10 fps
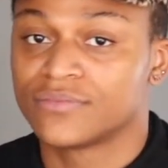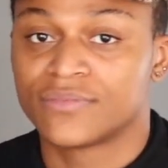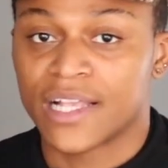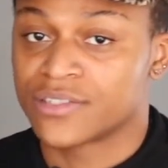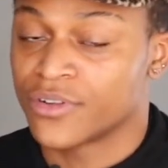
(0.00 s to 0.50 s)

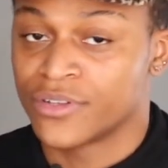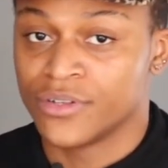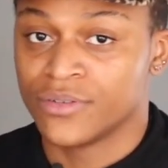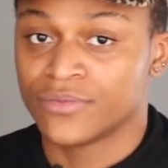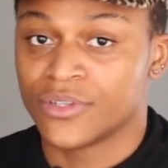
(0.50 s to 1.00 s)
that's from
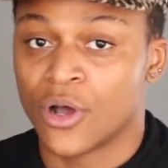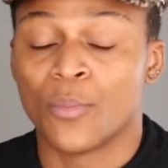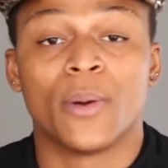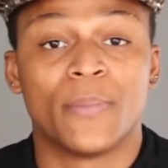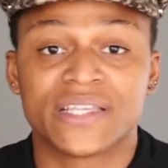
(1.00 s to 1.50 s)
you.
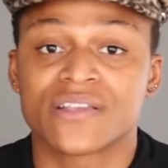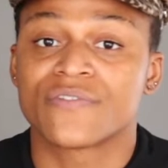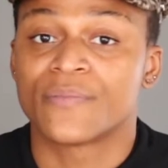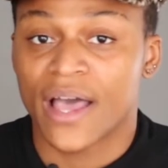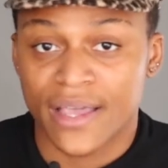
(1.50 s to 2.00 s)
But based off
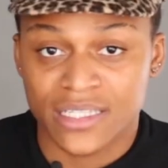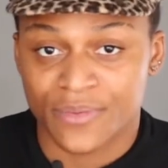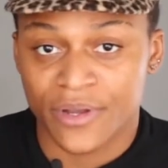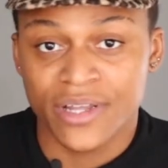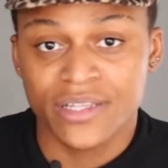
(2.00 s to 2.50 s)
of my
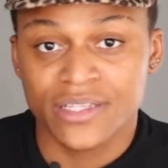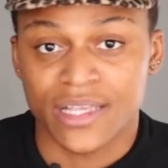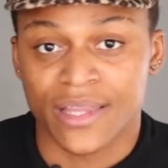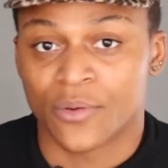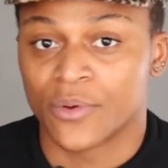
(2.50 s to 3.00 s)
experience
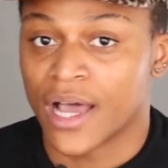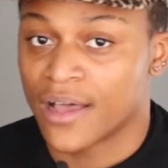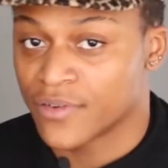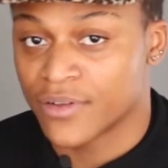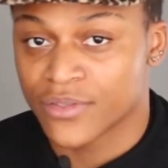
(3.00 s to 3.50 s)
and like what
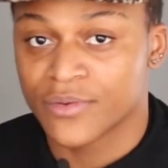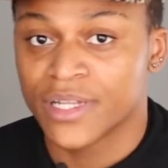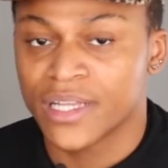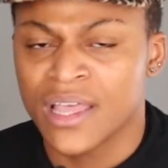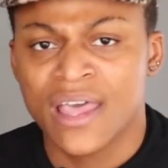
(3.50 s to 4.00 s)
I've gone through
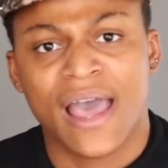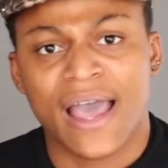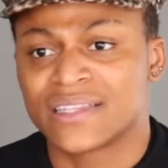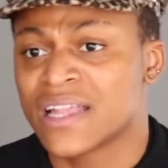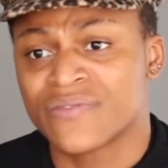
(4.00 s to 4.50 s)
with it,
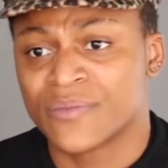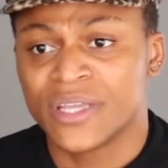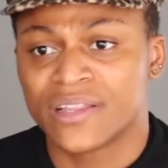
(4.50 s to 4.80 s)
it's not for me.